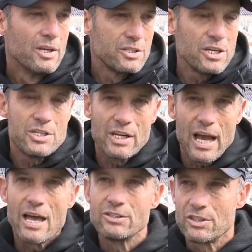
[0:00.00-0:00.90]
teaching
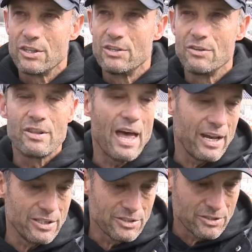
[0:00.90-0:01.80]
guys to do that
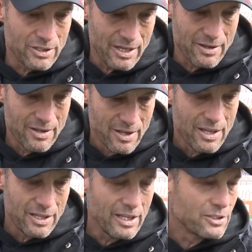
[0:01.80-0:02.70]
is, uh,
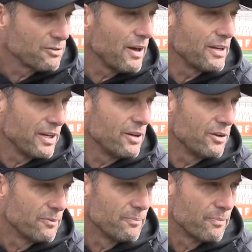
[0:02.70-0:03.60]
it, it's fun to do.
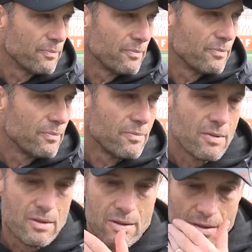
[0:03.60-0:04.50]
Can you see that
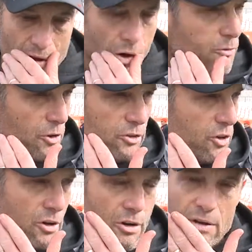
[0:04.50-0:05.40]
coming along oh, with sure.
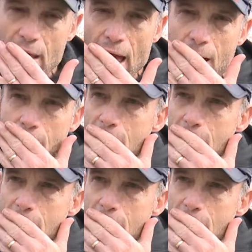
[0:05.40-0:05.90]
him? Yeah.